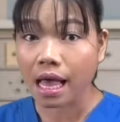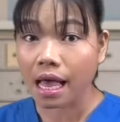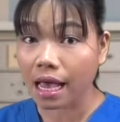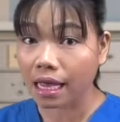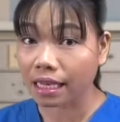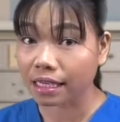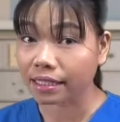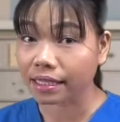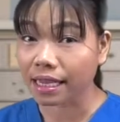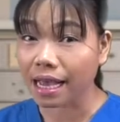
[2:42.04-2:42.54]

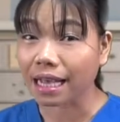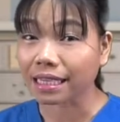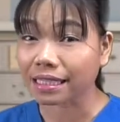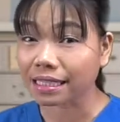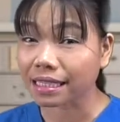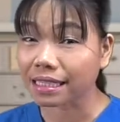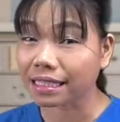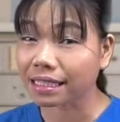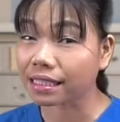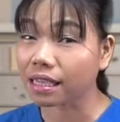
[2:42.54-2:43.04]
And as
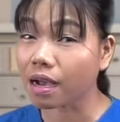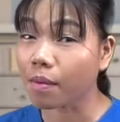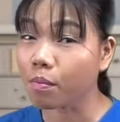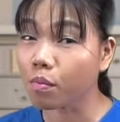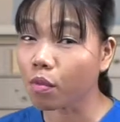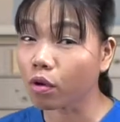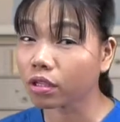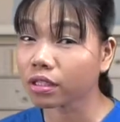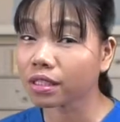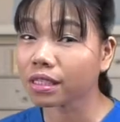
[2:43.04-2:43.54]
it's a
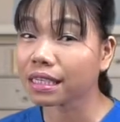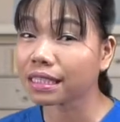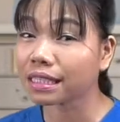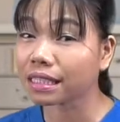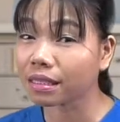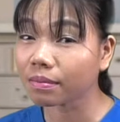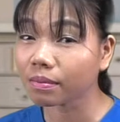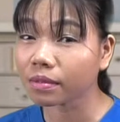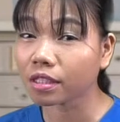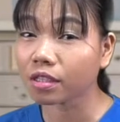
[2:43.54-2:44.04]

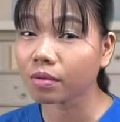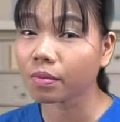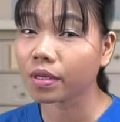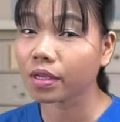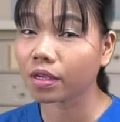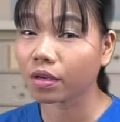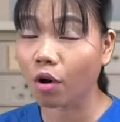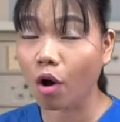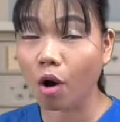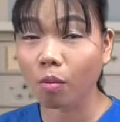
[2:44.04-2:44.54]
multi-symptom and
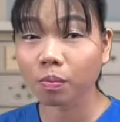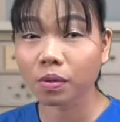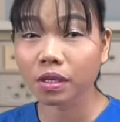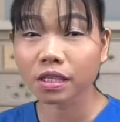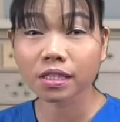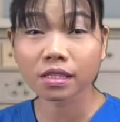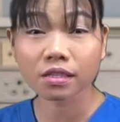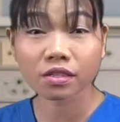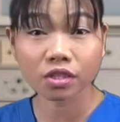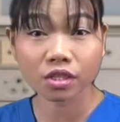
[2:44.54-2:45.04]
a
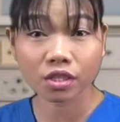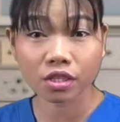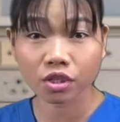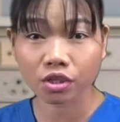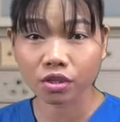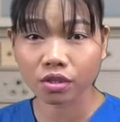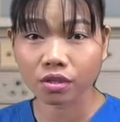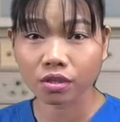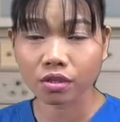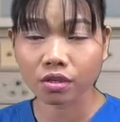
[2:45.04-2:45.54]
complex
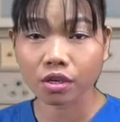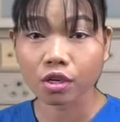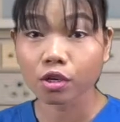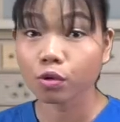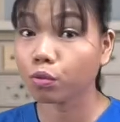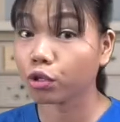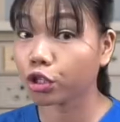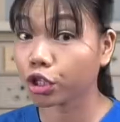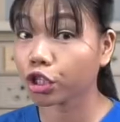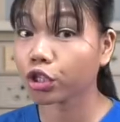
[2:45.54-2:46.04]
condition,
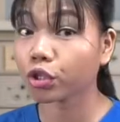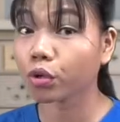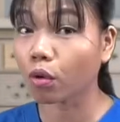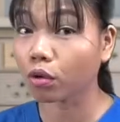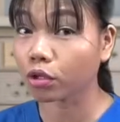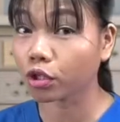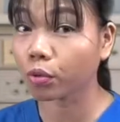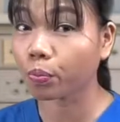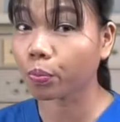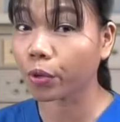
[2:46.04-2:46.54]
which is
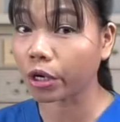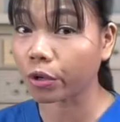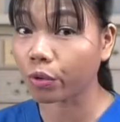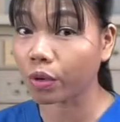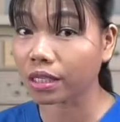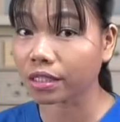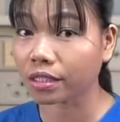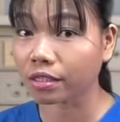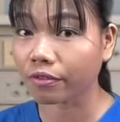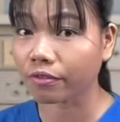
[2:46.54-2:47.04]
also
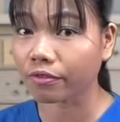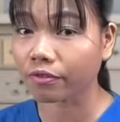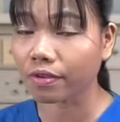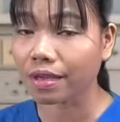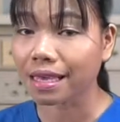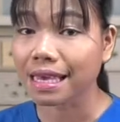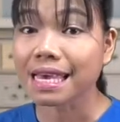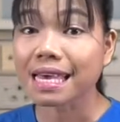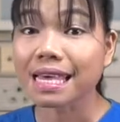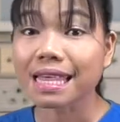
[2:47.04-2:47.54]
progressive,
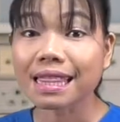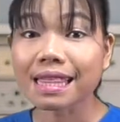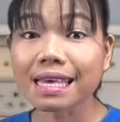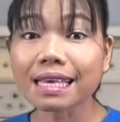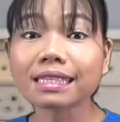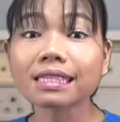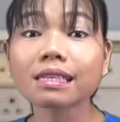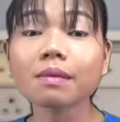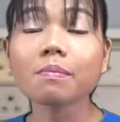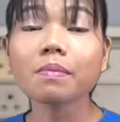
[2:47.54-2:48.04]

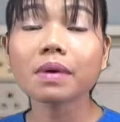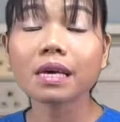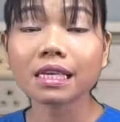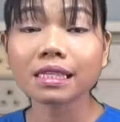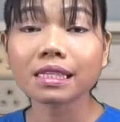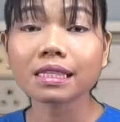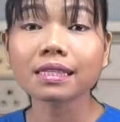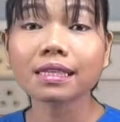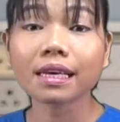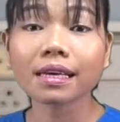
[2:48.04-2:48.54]
this
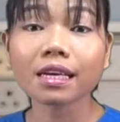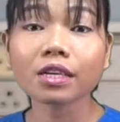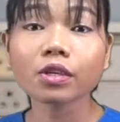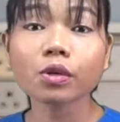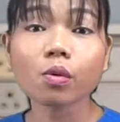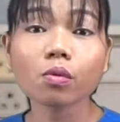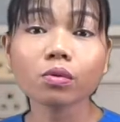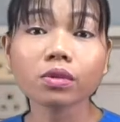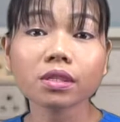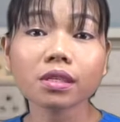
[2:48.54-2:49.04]
makes
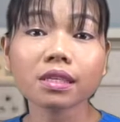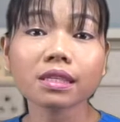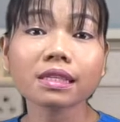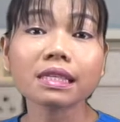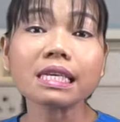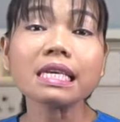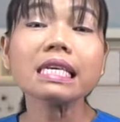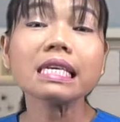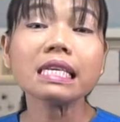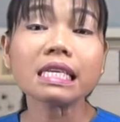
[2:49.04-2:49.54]
diagnosis
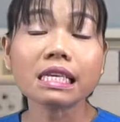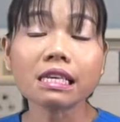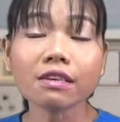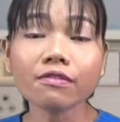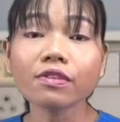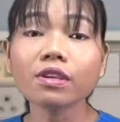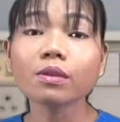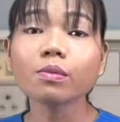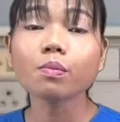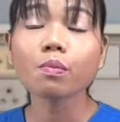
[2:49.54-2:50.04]

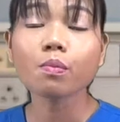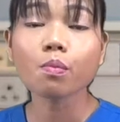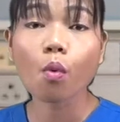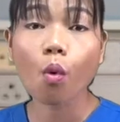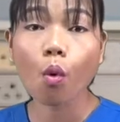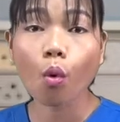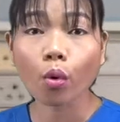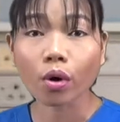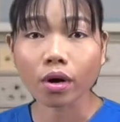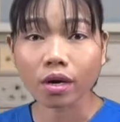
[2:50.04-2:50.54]
even
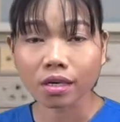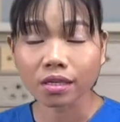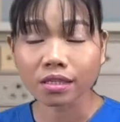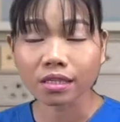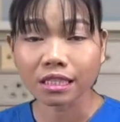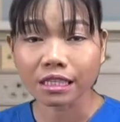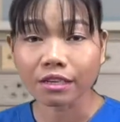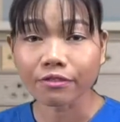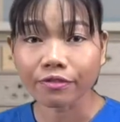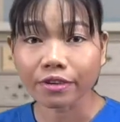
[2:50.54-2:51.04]
more
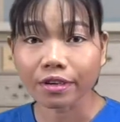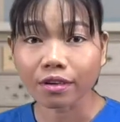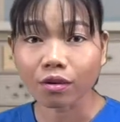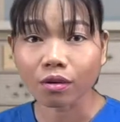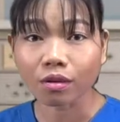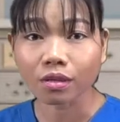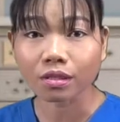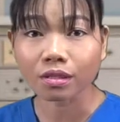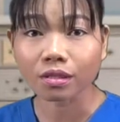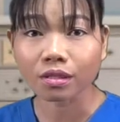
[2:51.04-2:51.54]

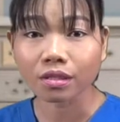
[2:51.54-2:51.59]
difficult.